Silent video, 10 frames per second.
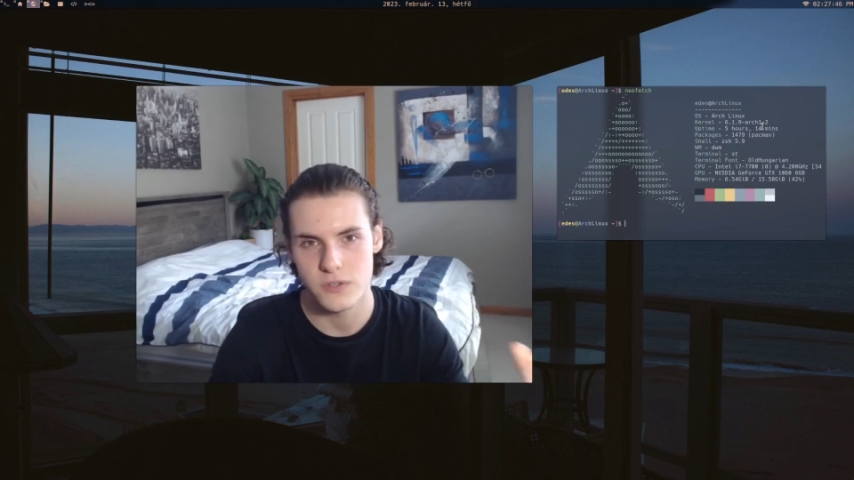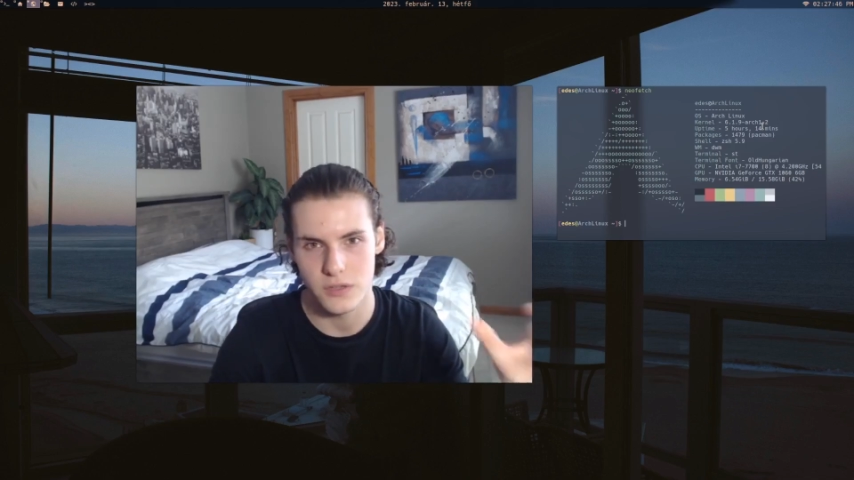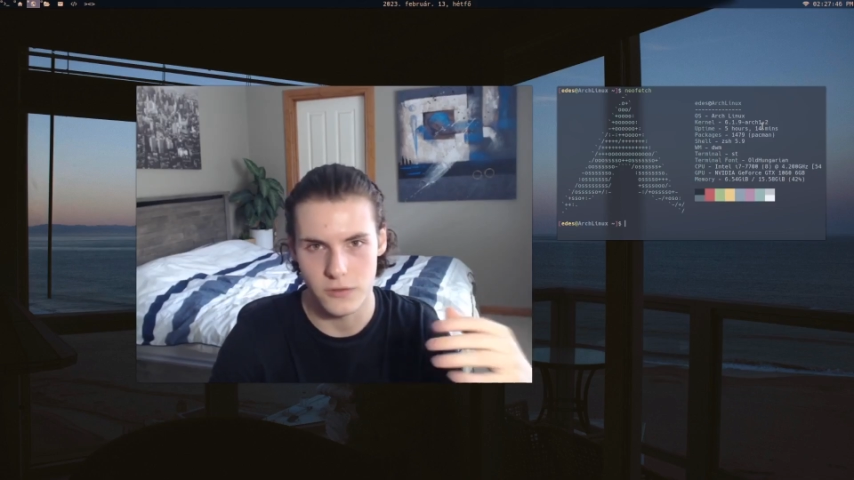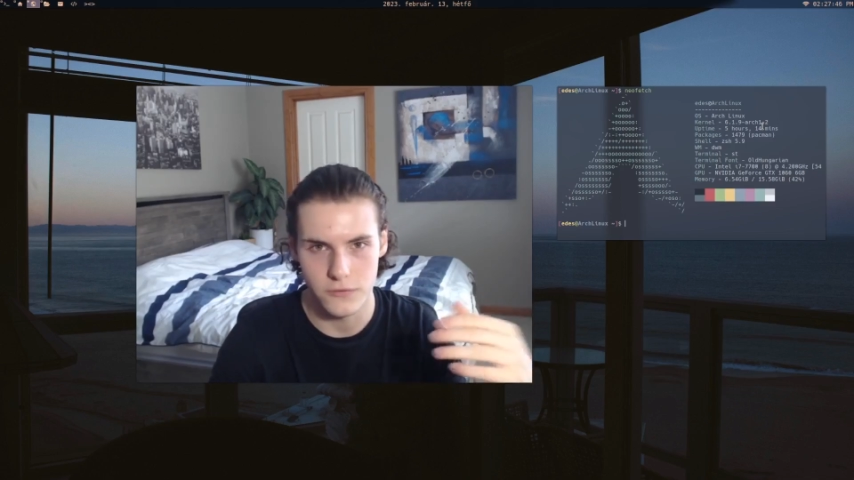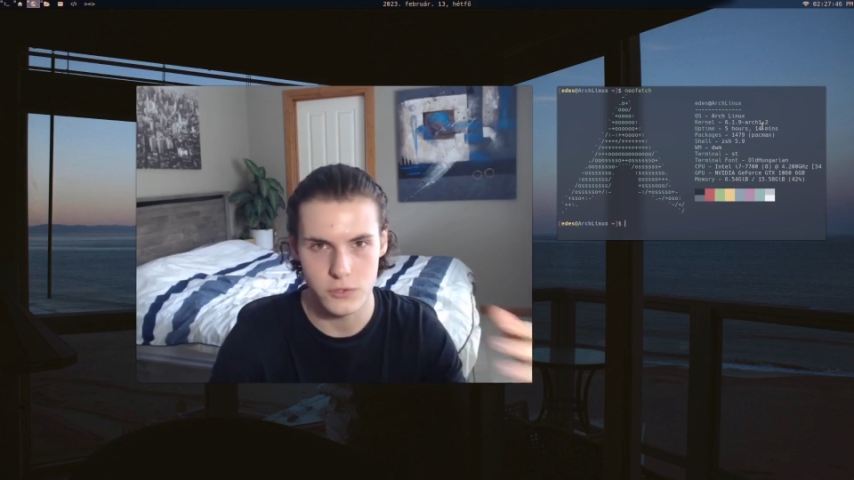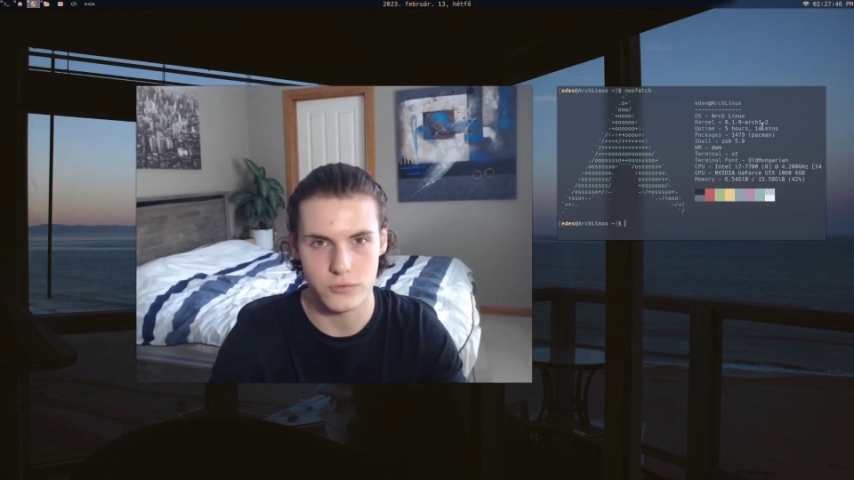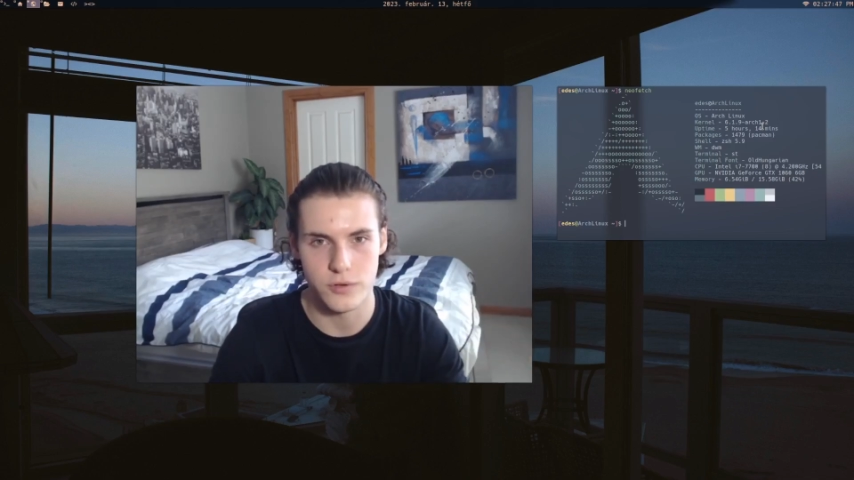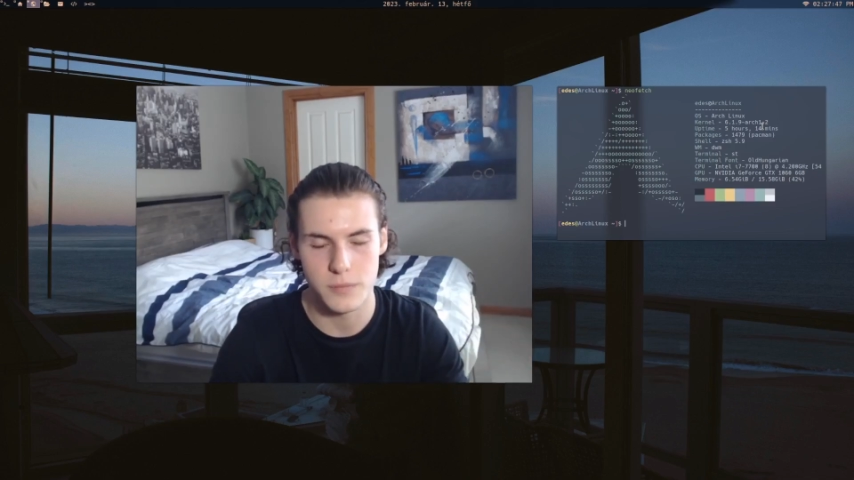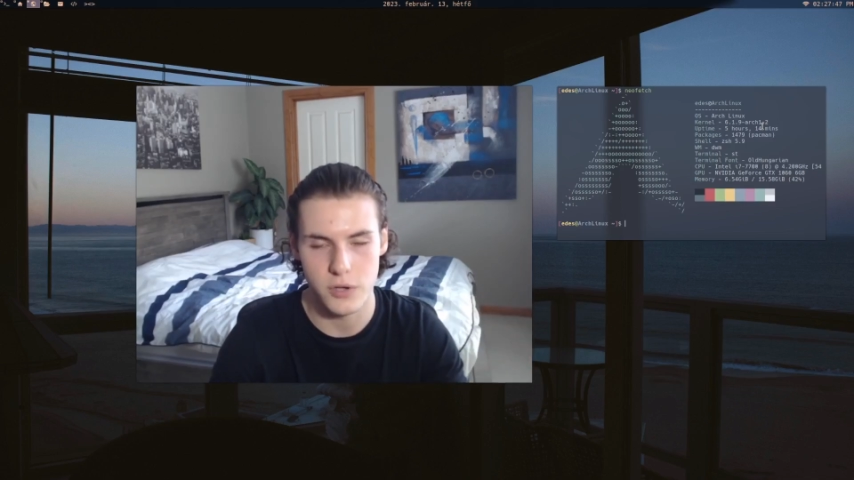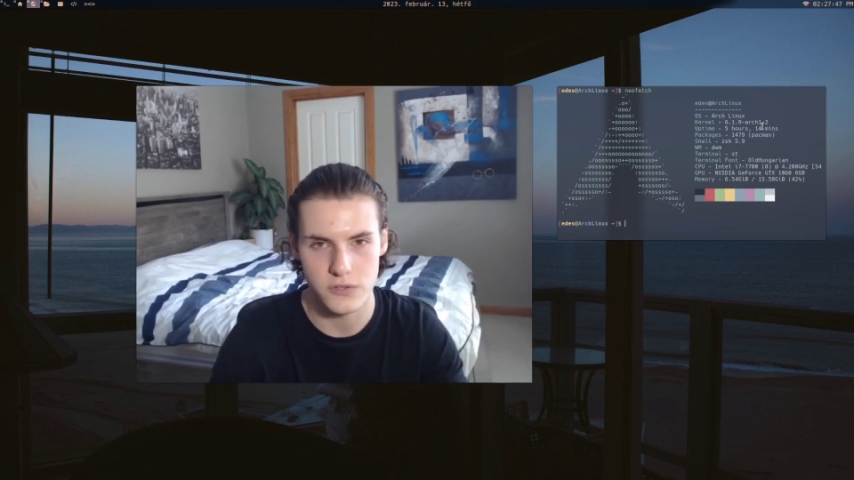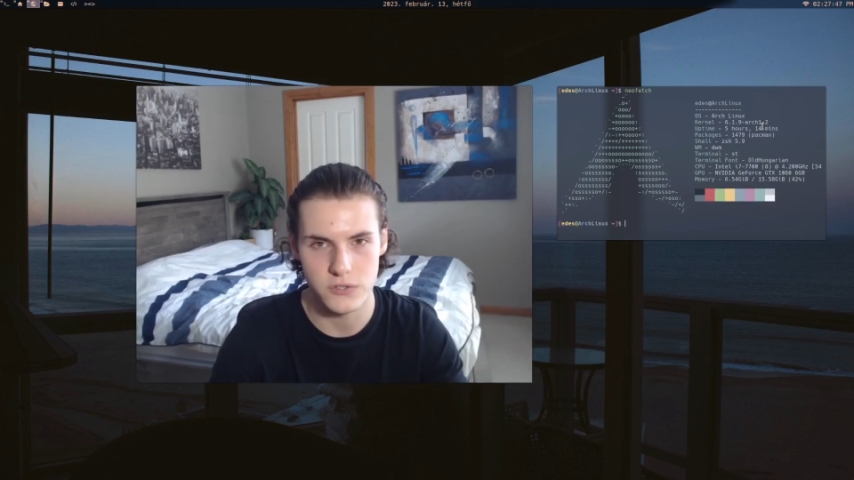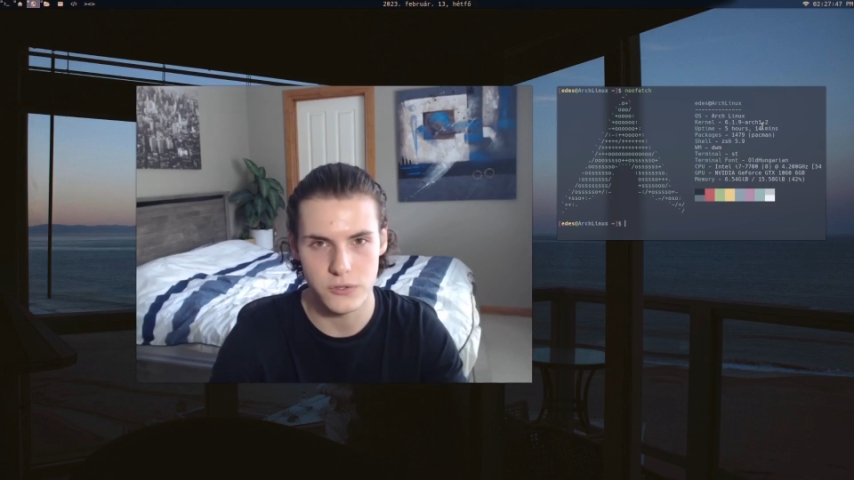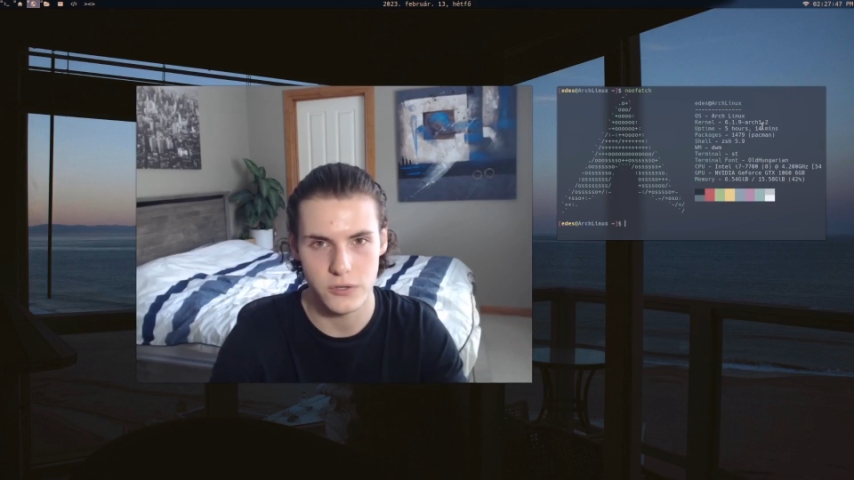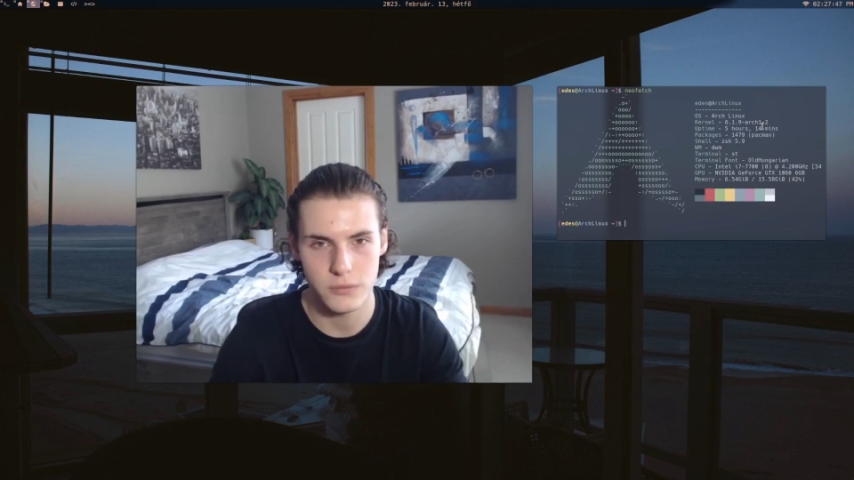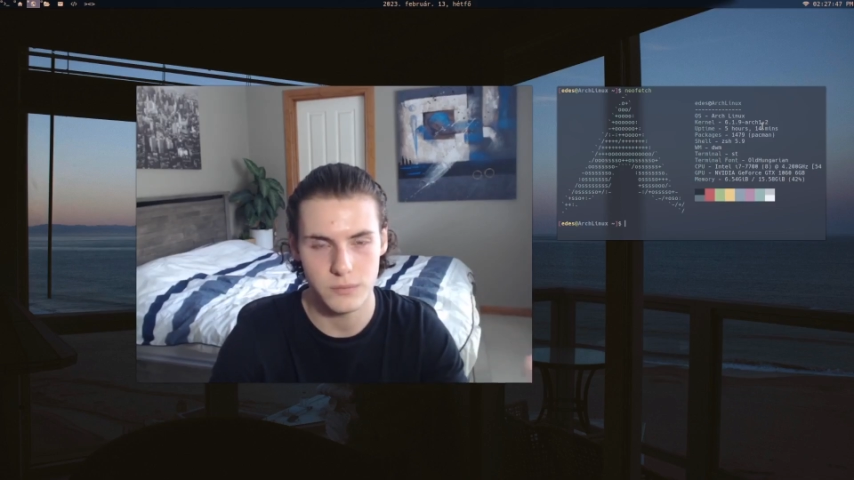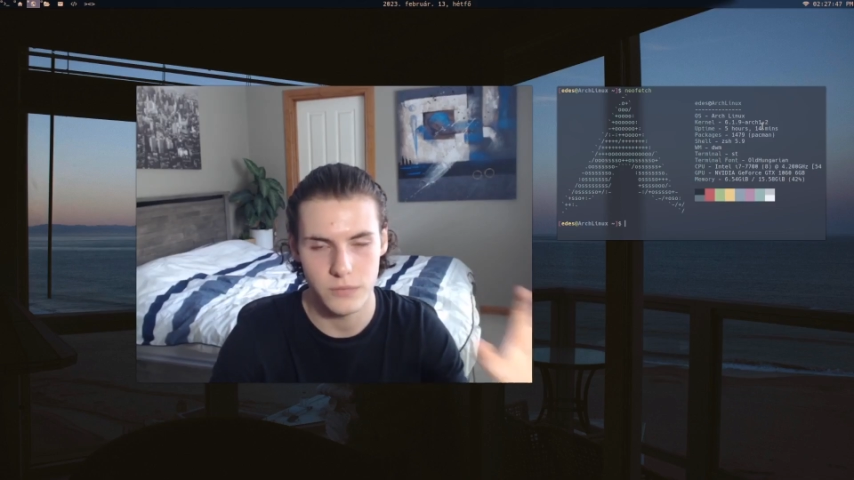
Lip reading: like the official repository,